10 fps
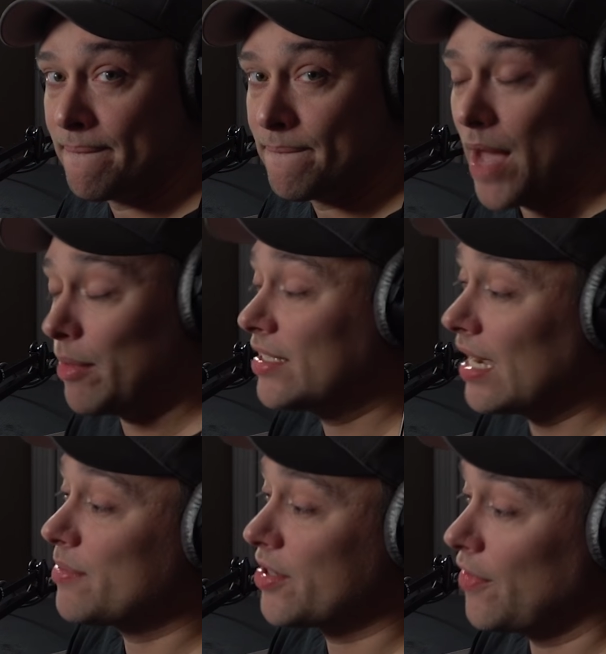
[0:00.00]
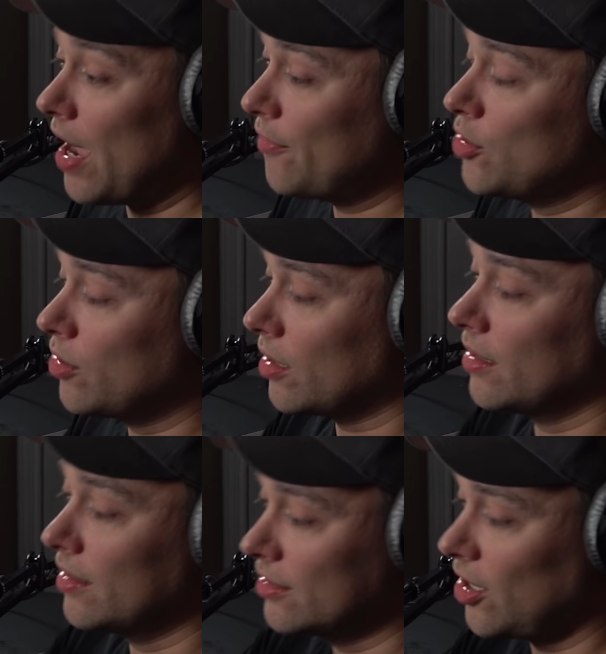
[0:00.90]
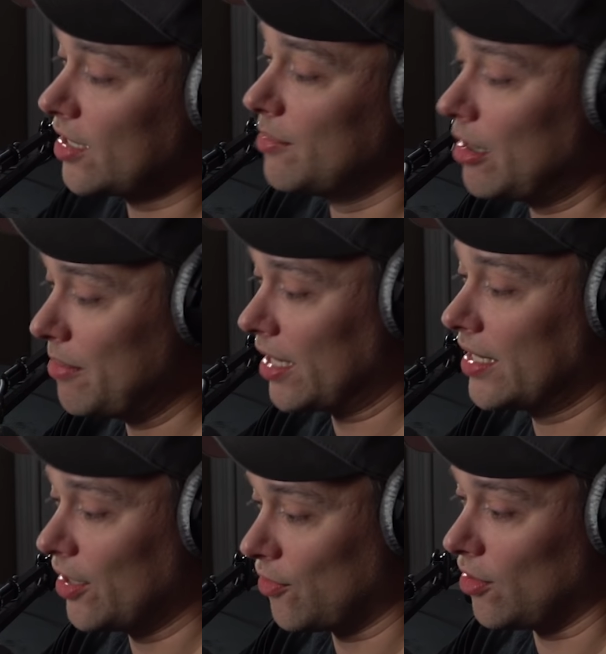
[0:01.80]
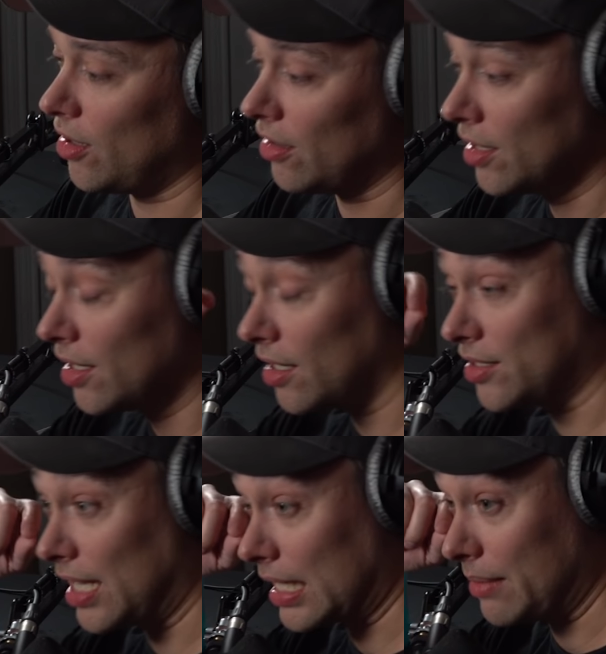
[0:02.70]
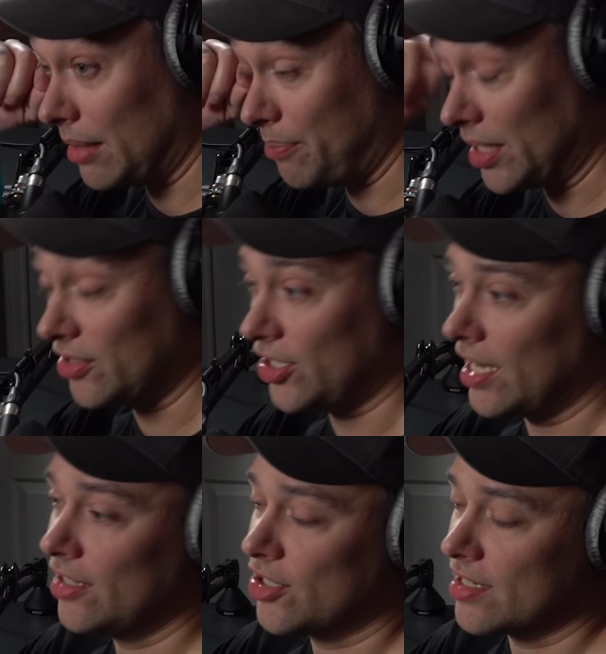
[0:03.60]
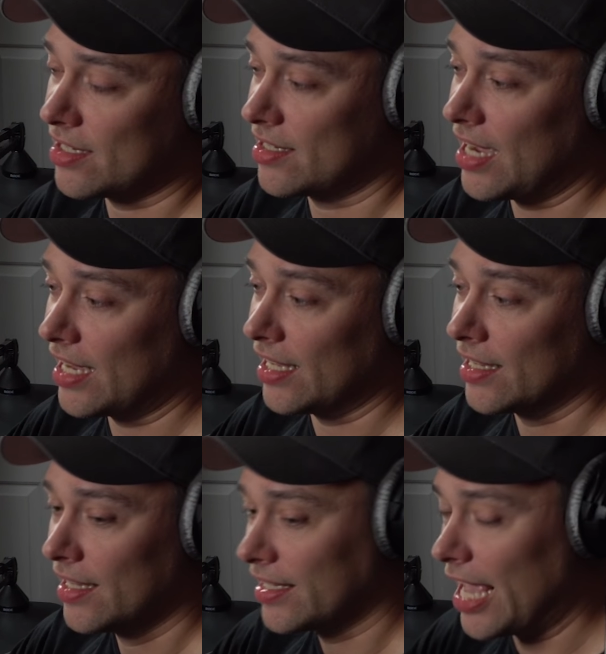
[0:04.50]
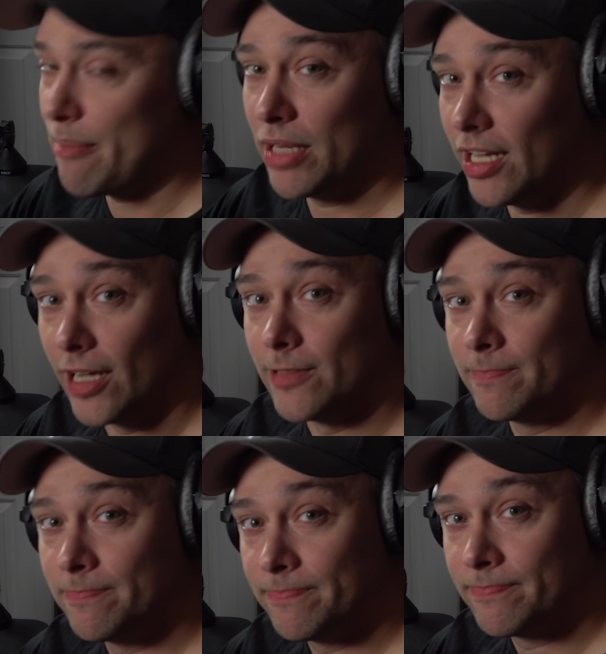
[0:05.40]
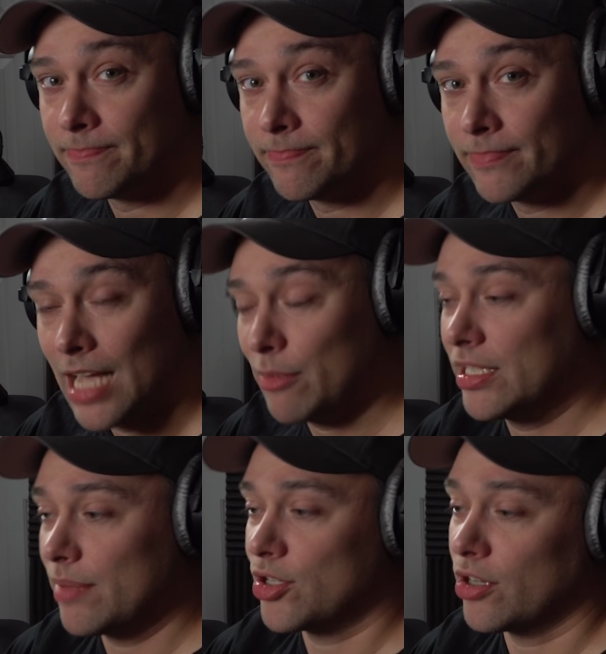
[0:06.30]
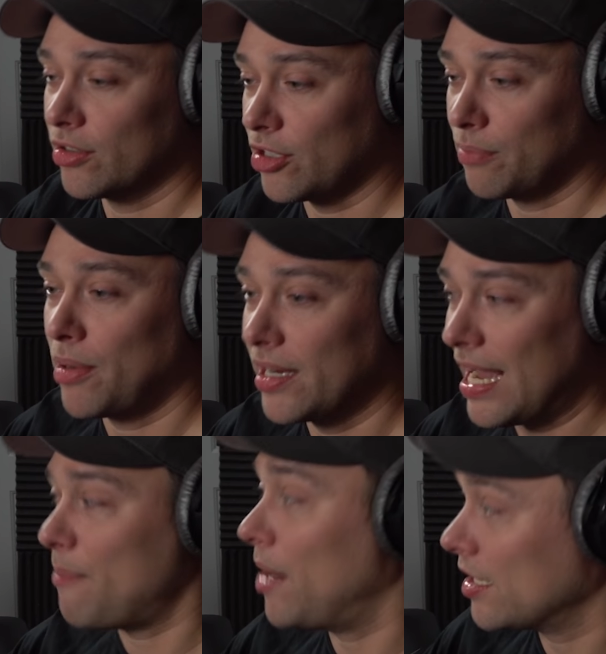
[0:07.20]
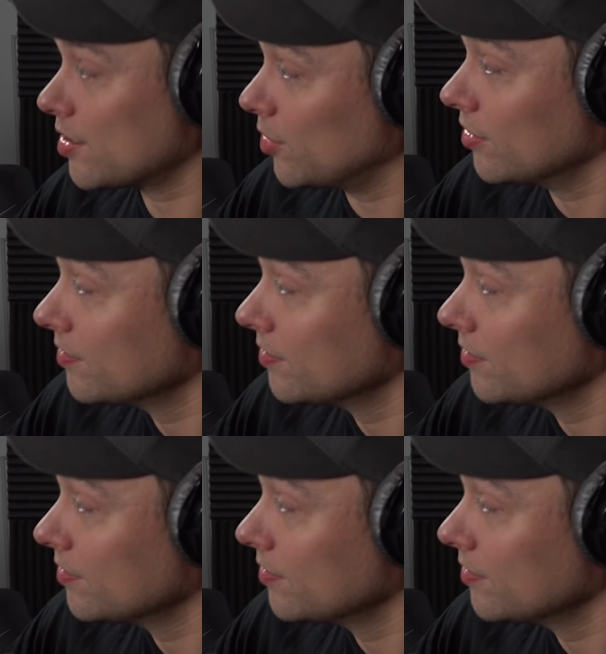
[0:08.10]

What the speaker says: How many times have you heard talking about Medicare for all or talking about big change in society can't be done? How many times you heard third party not possible?